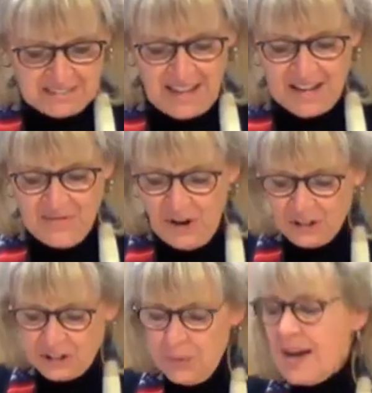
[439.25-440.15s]
Life
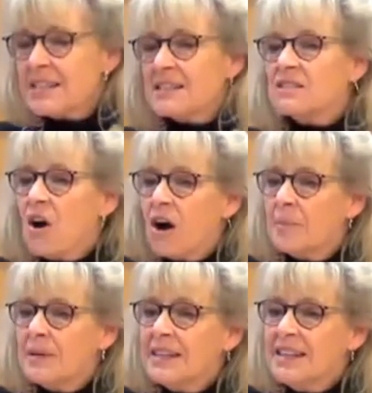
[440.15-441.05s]
also has its
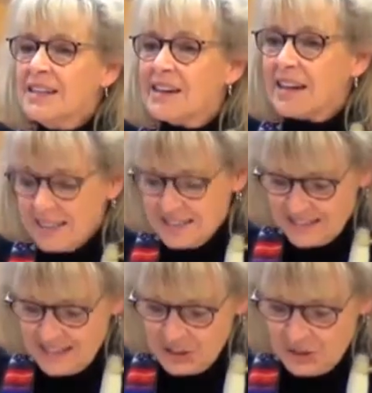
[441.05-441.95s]
harmony and its
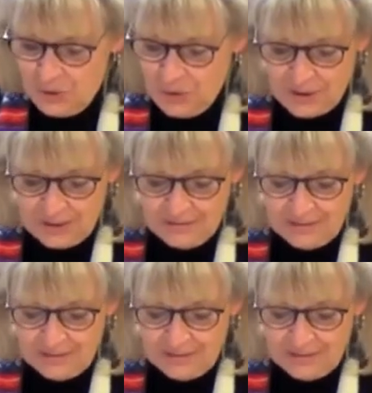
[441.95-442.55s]
discord,